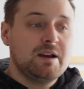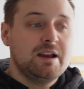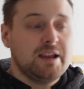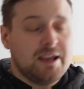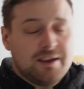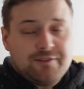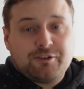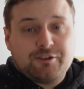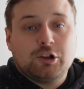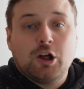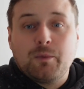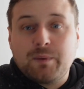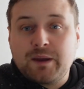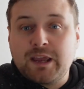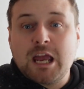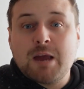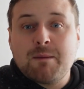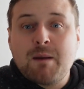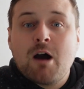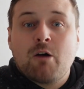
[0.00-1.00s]
If Klopp
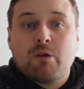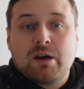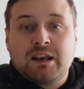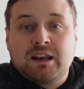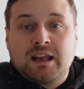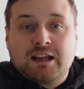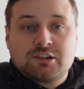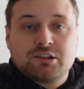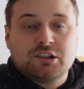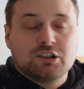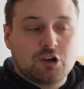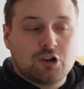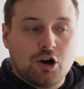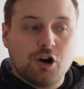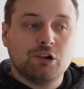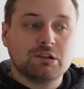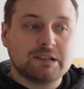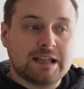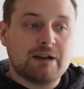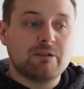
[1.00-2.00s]
came out and actually
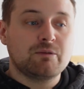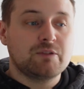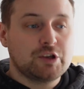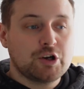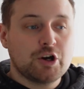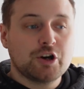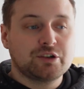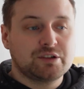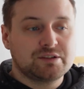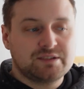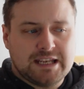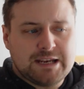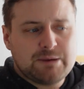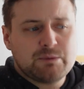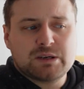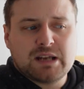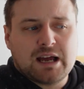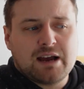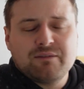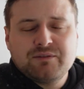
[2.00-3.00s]
called out the owners, he
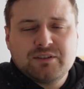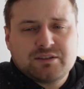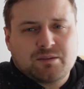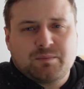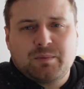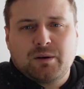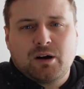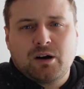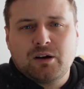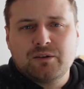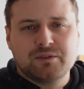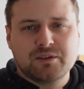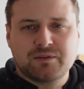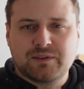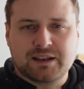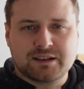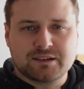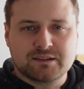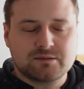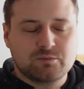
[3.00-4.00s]
would have the support of the
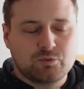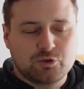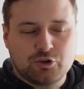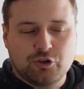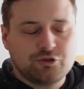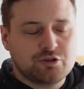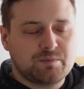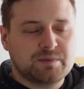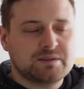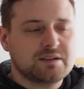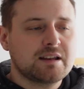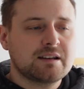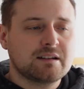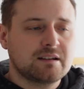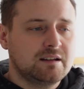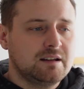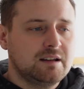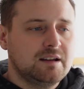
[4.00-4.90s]
fans 100%.